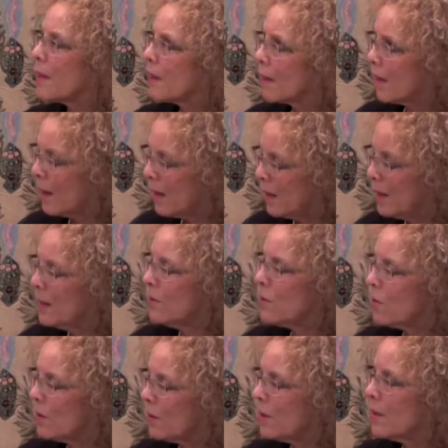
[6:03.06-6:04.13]
and their
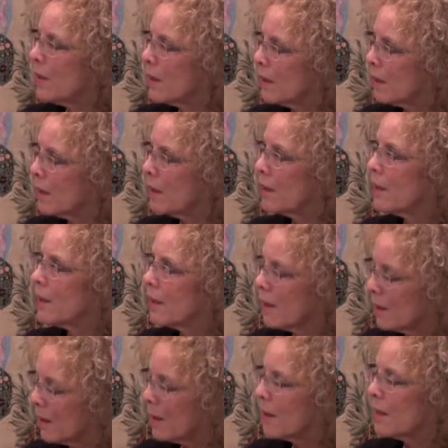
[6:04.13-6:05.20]
style. It's
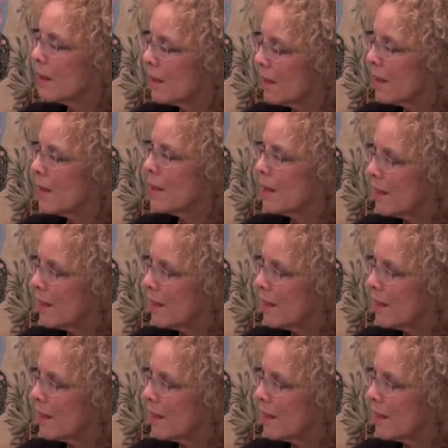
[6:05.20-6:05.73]
really